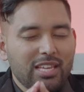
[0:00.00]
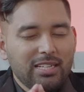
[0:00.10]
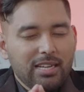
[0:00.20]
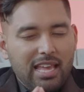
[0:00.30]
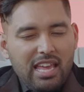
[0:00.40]

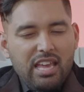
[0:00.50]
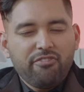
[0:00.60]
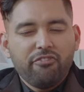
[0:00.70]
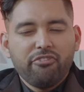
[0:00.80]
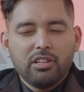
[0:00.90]
did
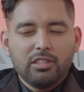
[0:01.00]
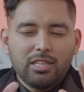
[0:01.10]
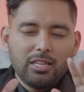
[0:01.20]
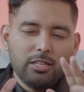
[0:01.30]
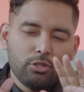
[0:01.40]

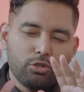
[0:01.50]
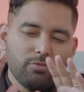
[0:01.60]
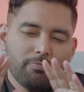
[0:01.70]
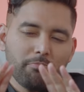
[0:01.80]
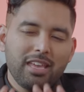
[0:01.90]
everything to
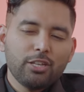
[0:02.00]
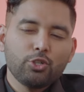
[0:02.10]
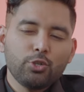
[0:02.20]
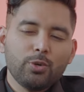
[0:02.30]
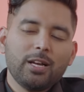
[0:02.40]
make
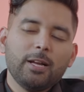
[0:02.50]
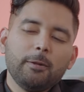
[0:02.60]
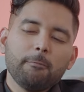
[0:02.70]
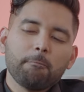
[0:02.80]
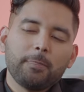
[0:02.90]
sure
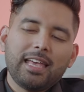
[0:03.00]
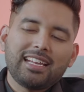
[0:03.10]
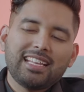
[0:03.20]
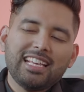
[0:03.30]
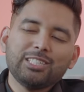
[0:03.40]

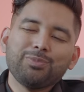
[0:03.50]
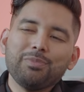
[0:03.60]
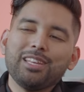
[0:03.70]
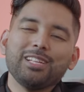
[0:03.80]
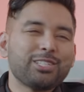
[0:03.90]
that his
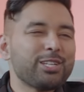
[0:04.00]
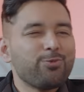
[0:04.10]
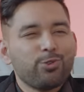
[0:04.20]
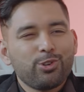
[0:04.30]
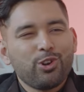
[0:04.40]
ministry
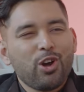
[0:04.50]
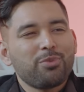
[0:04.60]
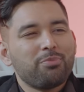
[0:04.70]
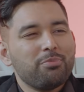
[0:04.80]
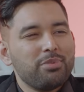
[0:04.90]
would
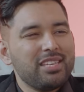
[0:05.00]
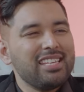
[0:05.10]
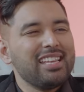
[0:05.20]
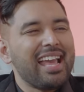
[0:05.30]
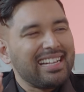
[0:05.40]
not
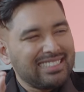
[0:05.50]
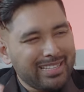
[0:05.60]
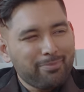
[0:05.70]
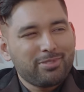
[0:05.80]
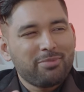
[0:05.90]
be
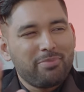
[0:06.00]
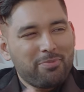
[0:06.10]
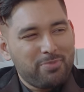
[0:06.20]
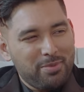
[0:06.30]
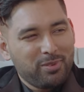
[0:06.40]
accepted by
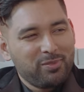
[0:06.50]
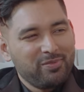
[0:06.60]
people.